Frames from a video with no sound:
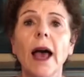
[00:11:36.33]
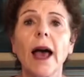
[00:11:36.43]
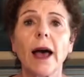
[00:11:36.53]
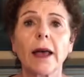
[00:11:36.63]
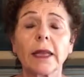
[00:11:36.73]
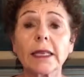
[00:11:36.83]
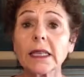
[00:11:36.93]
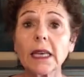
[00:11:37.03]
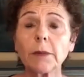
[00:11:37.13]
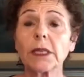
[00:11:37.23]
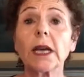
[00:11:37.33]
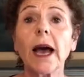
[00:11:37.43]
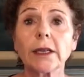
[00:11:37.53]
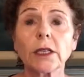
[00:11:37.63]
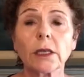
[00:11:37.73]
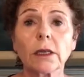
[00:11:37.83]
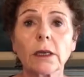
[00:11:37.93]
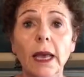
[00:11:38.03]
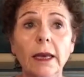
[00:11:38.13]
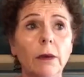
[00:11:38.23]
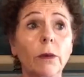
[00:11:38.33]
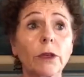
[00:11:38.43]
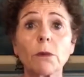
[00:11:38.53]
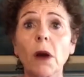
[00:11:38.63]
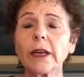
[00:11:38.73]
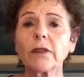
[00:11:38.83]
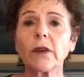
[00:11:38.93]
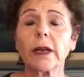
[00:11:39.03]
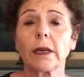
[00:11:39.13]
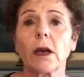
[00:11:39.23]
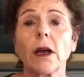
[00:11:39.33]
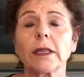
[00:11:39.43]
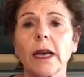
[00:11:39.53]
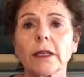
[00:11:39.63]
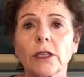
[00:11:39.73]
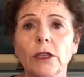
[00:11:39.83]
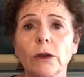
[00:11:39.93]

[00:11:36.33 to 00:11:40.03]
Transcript: Uh, let's keep in touch can, would you mind if I contacted you?